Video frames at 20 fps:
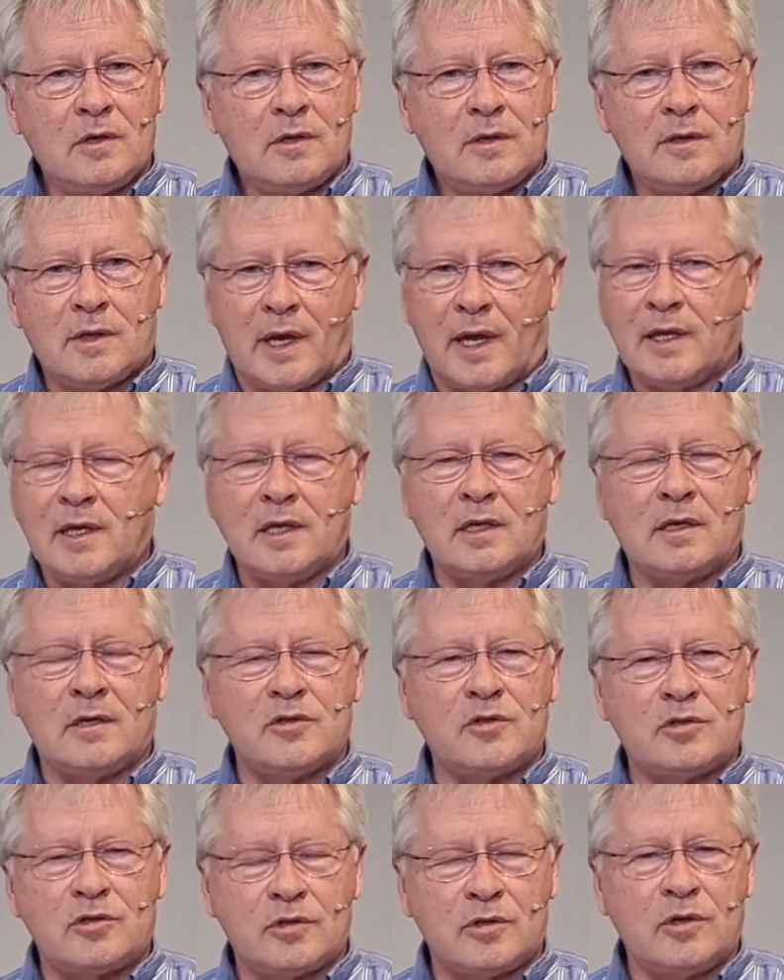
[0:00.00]
I can
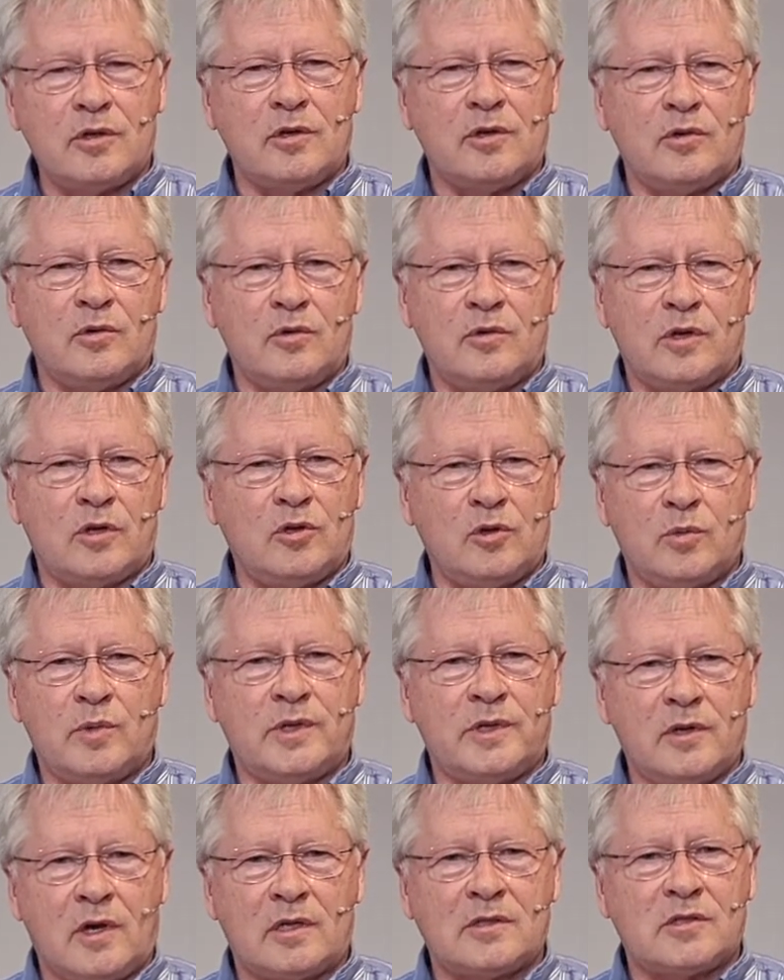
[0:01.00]
assure you that you
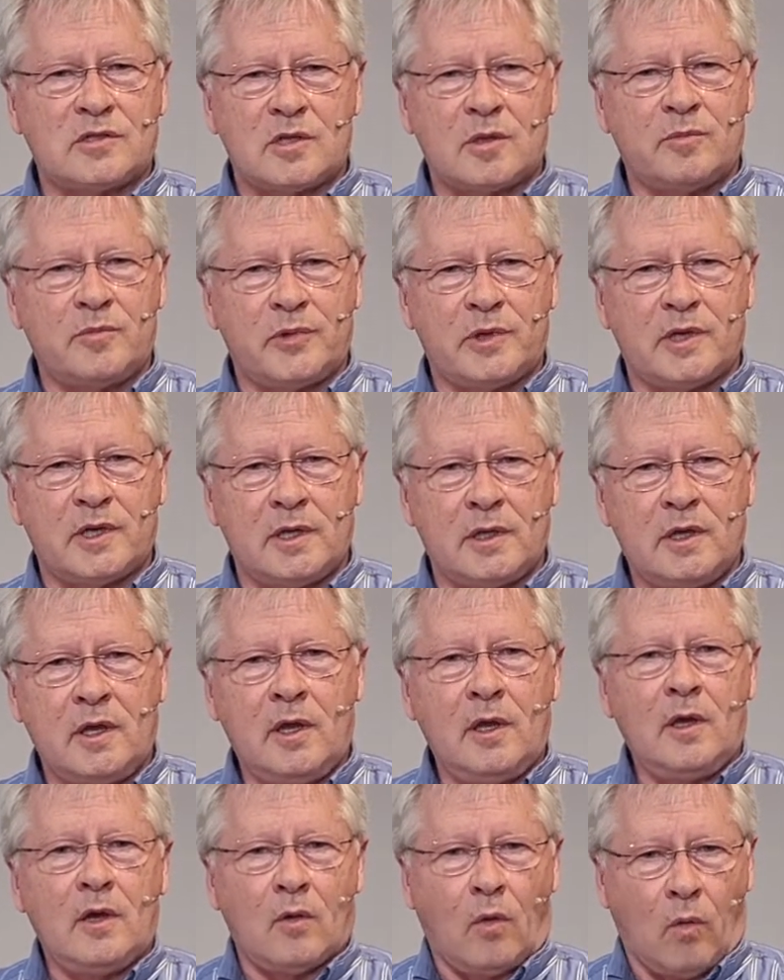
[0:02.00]
would not simply
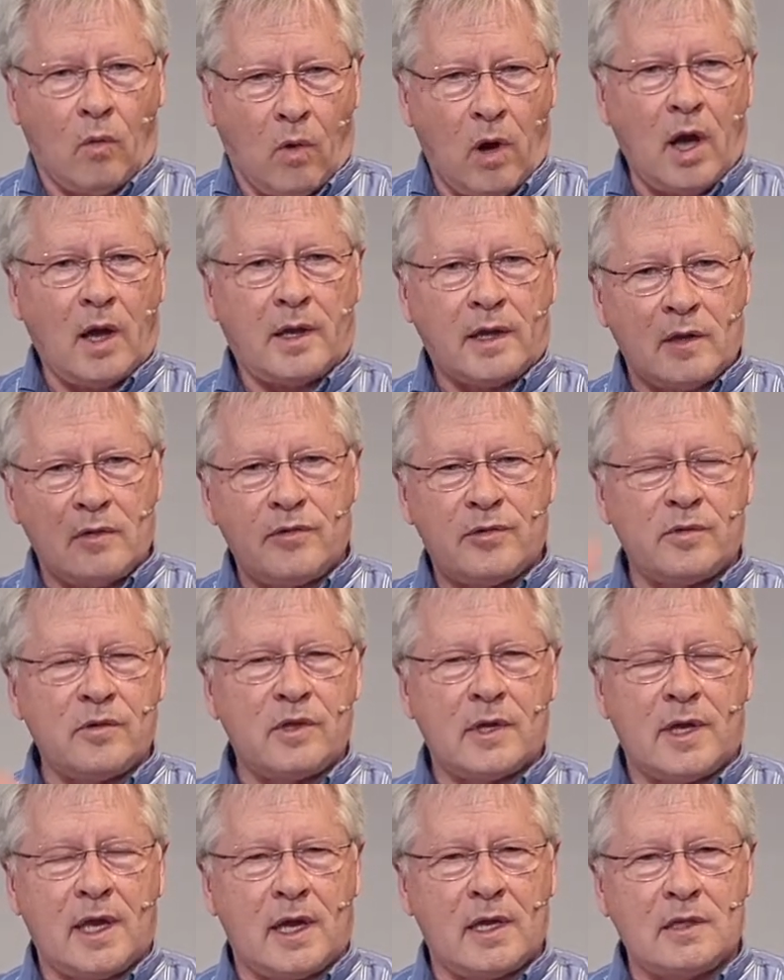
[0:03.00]
walk in through
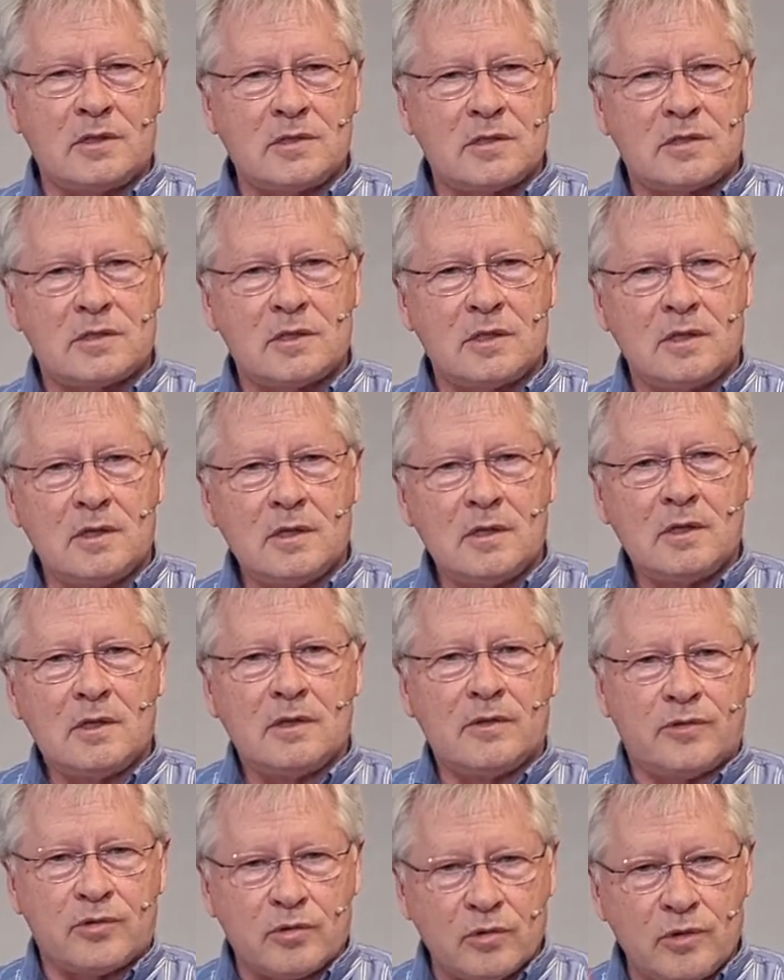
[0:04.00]
the gates,
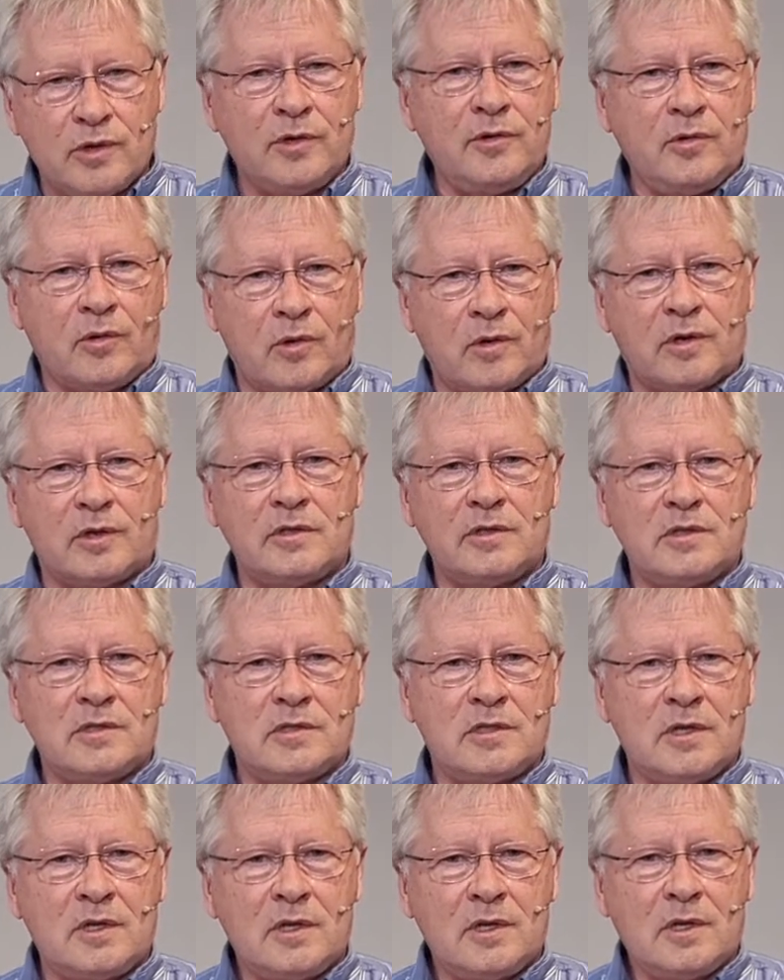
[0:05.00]
through the
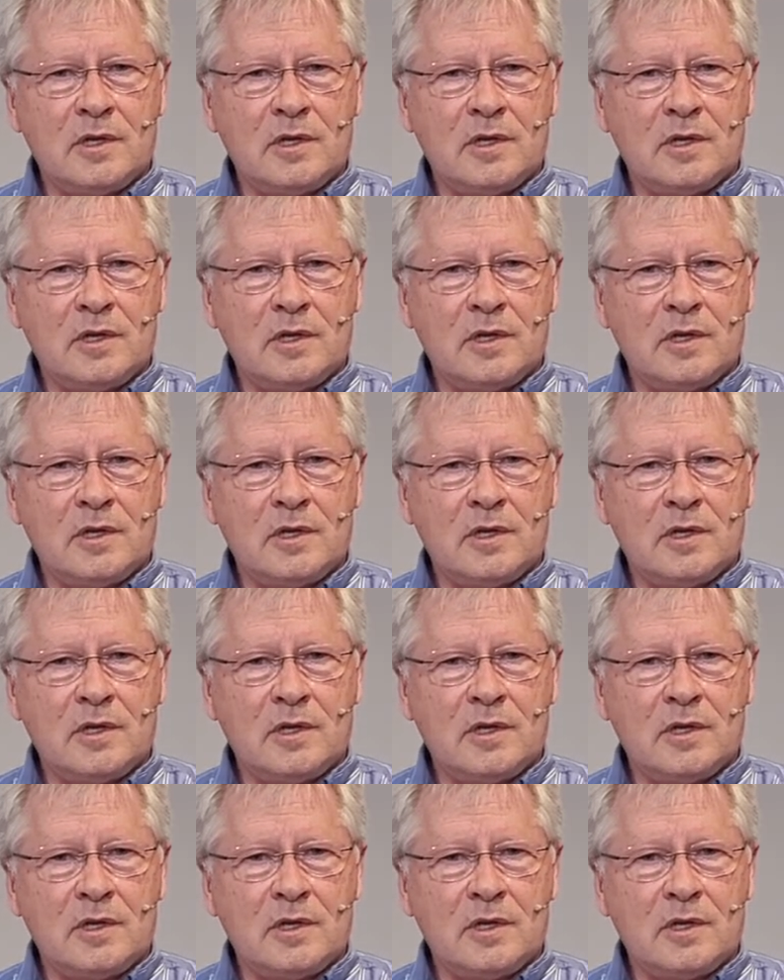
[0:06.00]
doors,